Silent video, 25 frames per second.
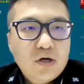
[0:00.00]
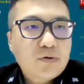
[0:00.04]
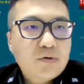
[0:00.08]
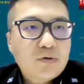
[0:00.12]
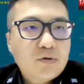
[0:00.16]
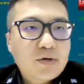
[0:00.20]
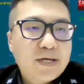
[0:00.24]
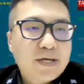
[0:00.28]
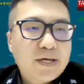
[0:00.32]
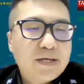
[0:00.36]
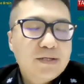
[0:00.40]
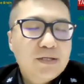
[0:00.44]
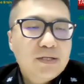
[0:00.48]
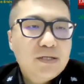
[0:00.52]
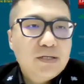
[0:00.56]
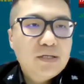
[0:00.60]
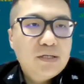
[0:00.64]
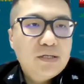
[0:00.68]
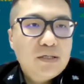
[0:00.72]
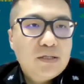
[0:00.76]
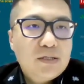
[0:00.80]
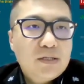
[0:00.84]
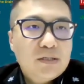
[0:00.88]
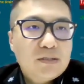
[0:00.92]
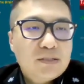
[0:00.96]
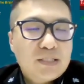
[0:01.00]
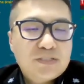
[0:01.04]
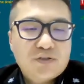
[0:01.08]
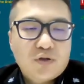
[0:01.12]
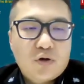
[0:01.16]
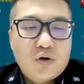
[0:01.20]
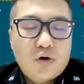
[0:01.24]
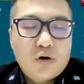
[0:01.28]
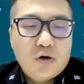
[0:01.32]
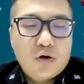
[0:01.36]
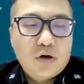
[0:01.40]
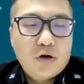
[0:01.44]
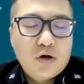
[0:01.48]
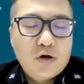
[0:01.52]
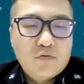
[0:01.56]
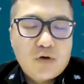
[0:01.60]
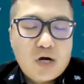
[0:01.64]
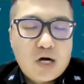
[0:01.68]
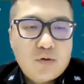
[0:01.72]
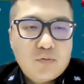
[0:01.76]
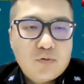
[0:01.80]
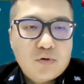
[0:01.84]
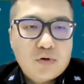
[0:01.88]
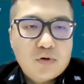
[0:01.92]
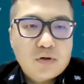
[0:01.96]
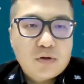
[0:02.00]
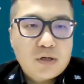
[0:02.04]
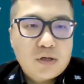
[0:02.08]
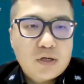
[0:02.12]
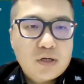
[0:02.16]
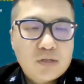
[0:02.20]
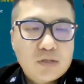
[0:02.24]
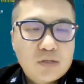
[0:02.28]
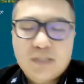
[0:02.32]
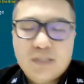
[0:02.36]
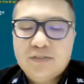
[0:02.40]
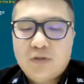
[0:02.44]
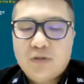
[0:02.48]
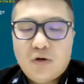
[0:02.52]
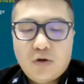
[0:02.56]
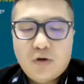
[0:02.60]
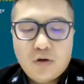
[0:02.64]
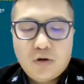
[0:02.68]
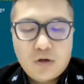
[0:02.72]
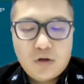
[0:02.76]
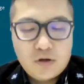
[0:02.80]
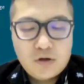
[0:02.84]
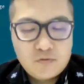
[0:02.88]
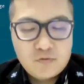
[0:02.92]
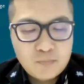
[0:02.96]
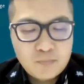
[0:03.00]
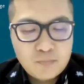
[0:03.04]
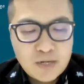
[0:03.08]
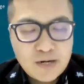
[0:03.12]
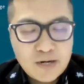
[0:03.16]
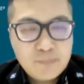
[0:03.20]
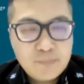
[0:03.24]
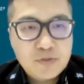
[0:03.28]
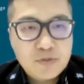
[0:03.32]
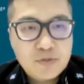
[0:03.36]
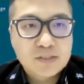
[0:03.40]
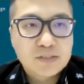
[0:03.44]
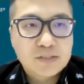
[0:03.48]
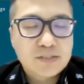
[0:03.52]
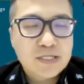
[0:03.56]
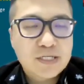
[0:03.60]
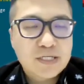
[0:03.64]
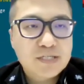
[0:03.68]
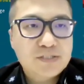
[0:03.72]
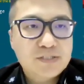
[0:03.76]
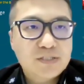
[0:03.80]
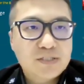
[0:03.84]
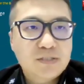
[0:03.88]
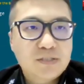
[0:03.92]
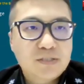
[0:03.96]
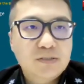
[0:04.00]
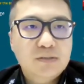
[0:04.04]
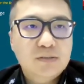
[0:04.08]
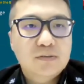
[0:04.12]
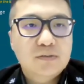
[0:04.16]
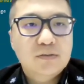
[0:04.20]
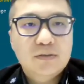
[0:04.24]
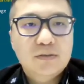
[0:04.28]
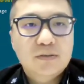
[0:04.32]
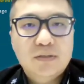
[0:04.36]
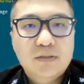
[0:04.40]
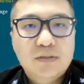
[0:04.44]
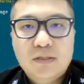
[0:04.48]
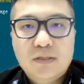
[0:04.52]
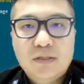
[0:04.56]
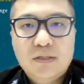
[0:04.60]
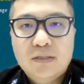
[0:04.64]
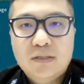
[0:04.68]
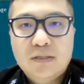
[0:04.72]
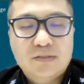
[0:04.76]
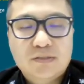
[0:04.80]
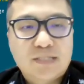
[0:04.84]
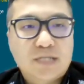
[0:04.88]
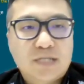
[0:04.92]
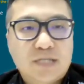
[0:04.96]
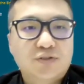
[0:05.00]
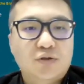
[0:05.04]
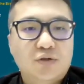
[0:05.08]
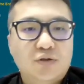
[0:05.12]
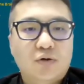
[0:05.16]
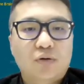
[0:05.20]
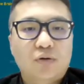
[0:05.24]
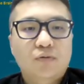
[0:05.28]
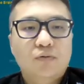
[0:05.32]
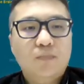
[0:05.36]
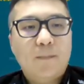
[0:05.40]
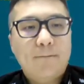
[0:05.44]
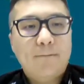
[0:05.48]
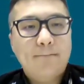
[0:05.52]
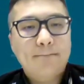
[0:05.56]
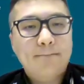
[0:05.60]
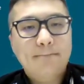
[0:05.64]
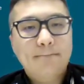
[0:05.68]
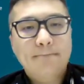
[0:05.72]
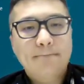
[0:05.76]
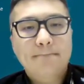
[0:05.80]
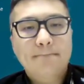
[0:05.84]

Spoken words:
Okay, that's all of my presentation. Thanks all.